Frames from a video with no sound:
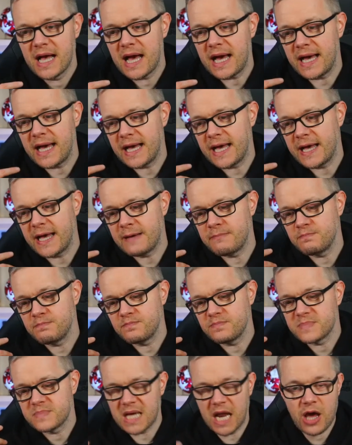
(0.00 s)
Um,
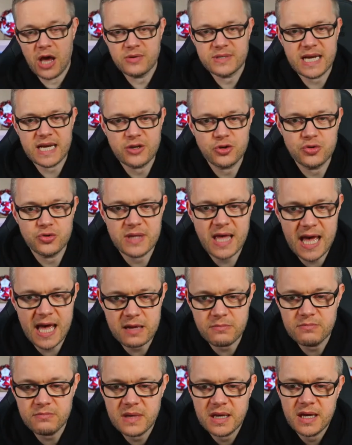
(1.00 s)
De Lowe's had a good
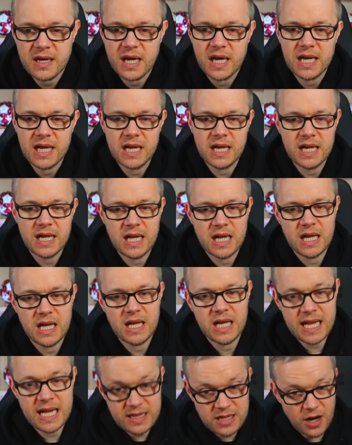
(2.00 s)
game.
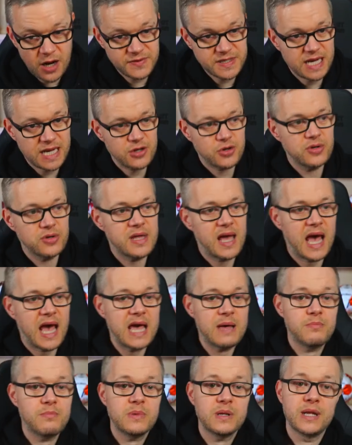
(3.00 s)
Lindelof's had a good
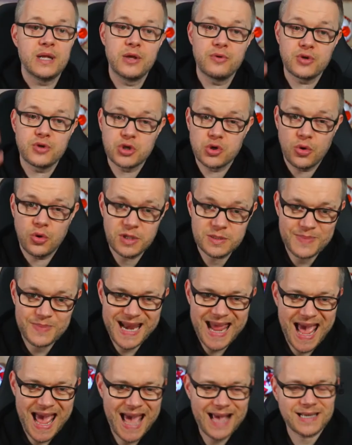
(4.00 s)
game. Luke Shaw's
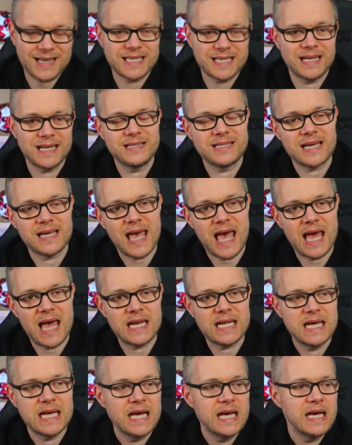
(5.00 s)
been excellent
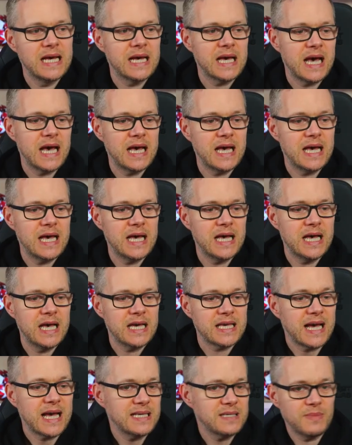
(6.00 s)
again. Uh,
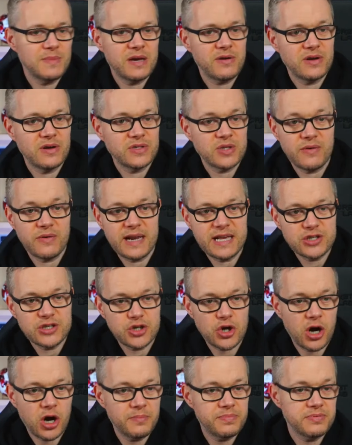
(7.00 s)
Casemiro's doing his
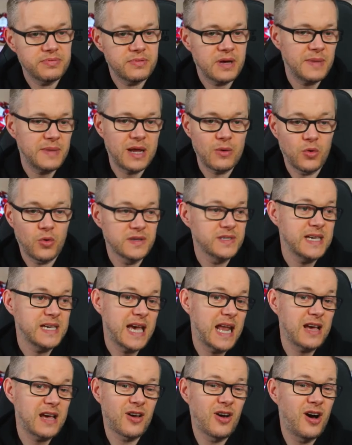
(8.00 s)
job. I mean, it was a
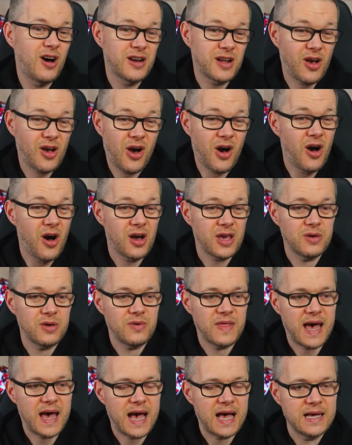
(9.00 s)
yellow card. I can't argue with
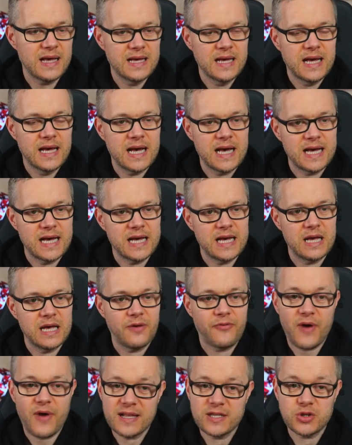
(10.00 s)
that. Uh,
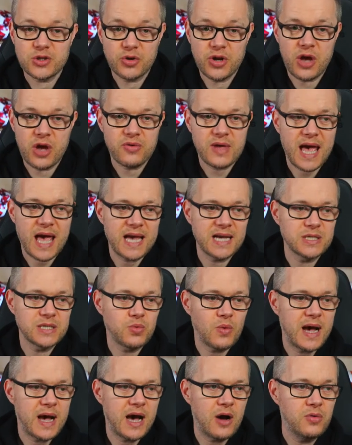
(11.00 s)
Fred's done okay as
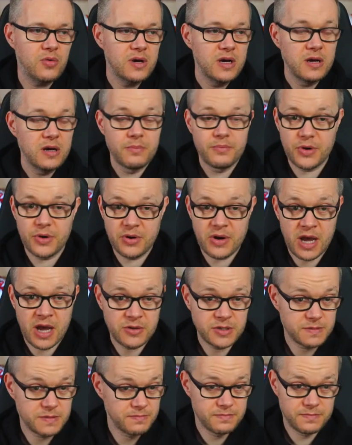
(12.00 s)
well.
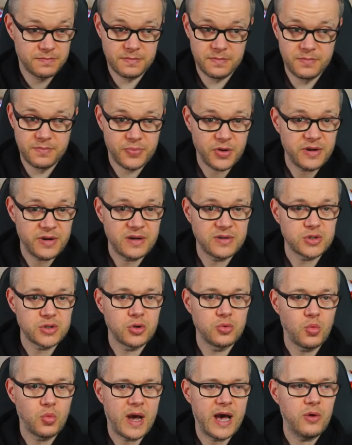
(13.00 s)
Bruno's, Bruno's
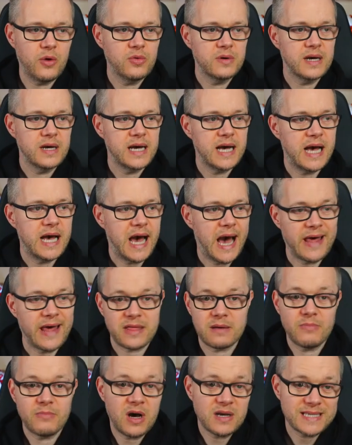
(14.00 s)
done well. Uh, I
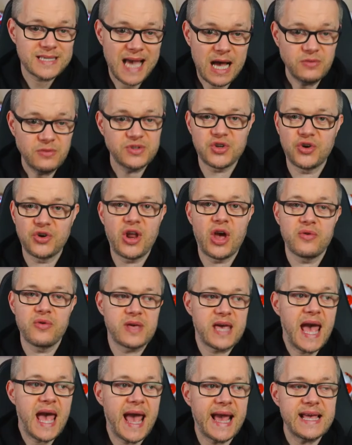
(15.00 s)
think Martial's done
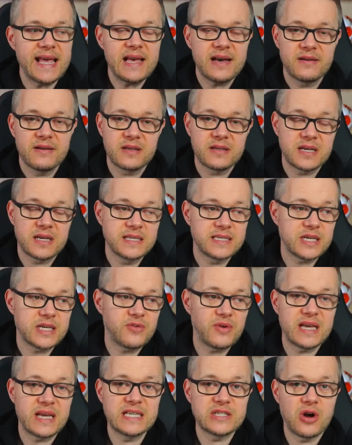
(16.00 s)
okay,
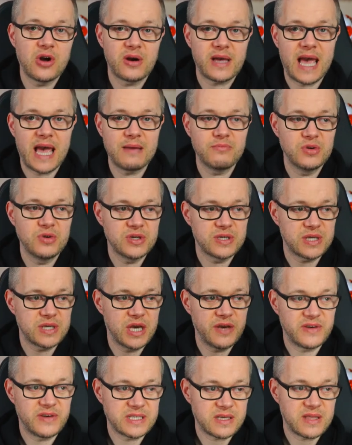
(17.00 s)
considering he's not getting much
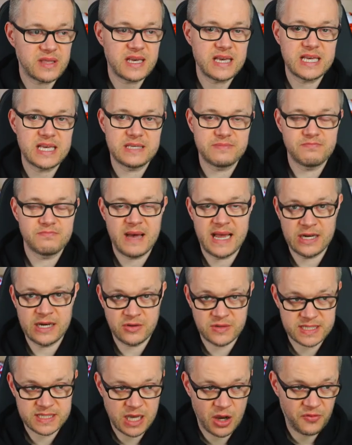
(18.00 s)
service. I think he's made
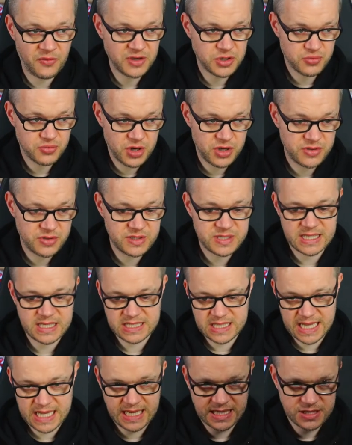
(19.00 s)
unselfish runs. He's
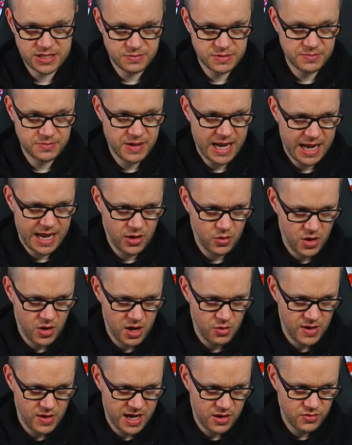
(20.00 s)
linked up the play quite
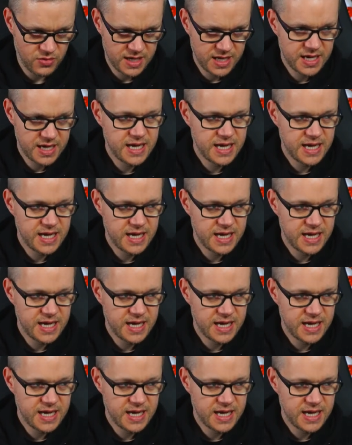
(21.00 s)
well.